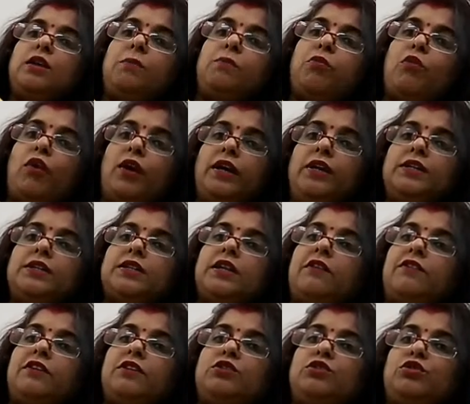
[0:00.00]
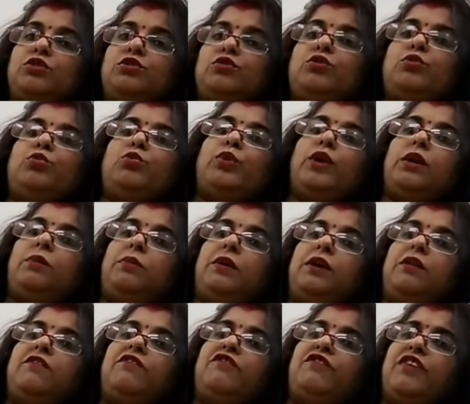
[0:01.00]
The points given to you will
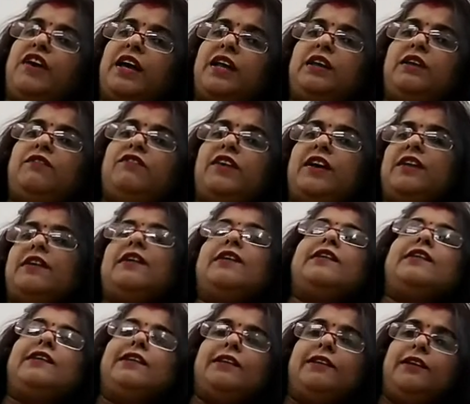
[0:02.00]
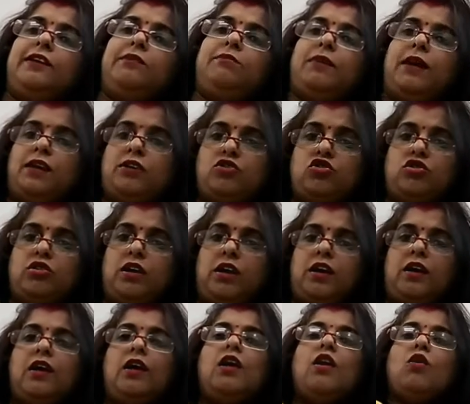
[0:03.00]
be very clearly
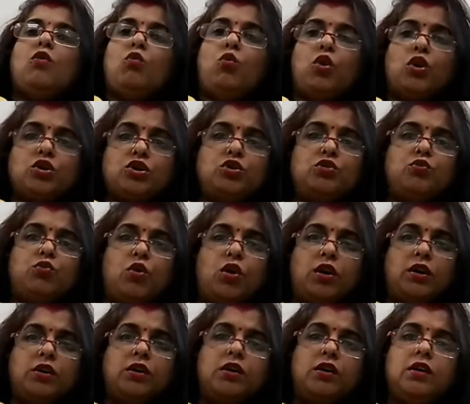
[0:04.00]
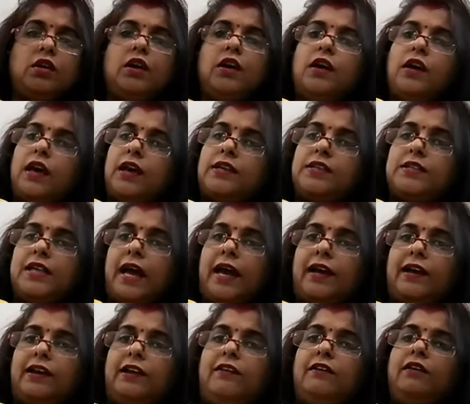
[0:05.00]
mentioning what you want
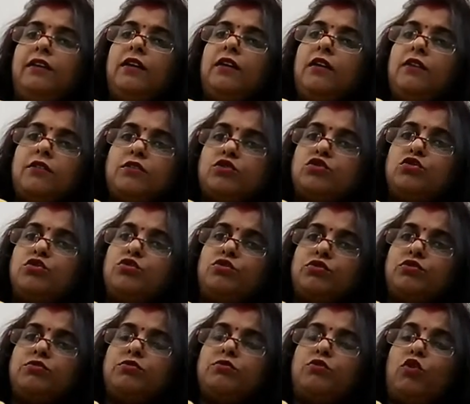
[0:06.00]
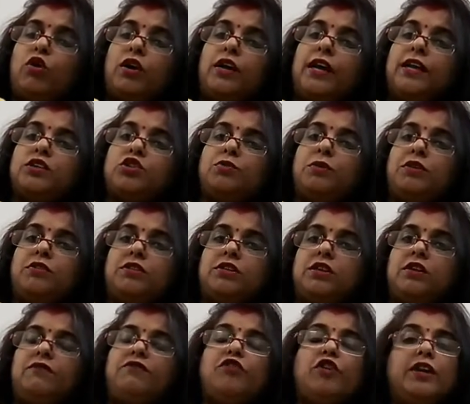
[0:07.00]
exactly to what has to be
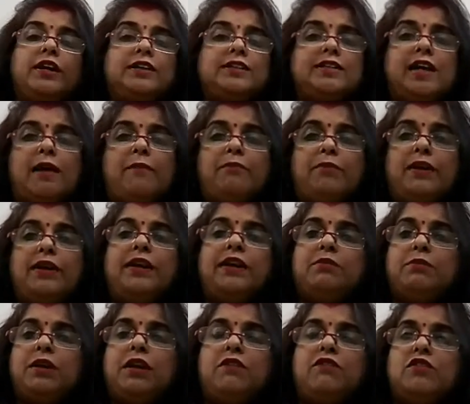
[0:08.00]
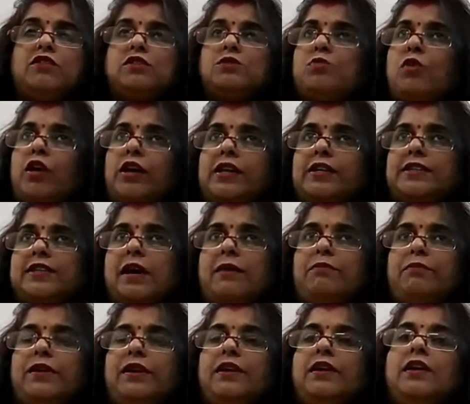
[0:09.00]
written. For example, let me give you a small
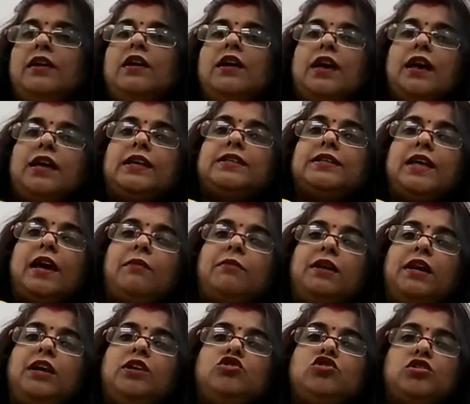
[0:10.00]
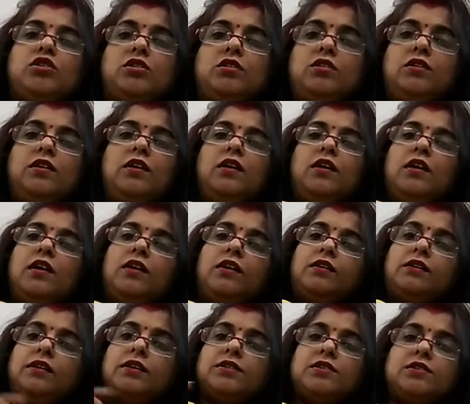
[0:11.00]
example. Examination
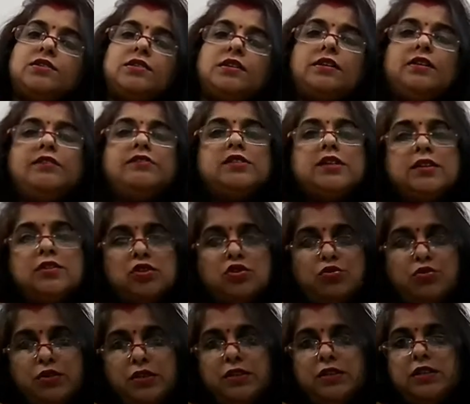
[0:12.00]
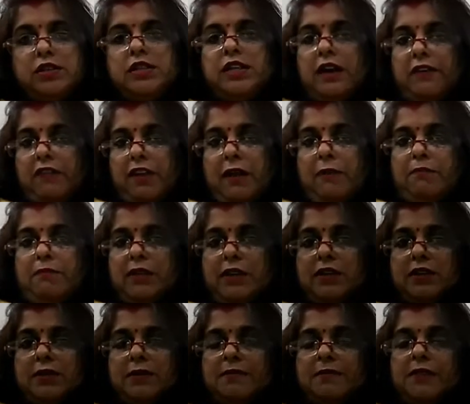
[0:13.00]
disturbs a student's development.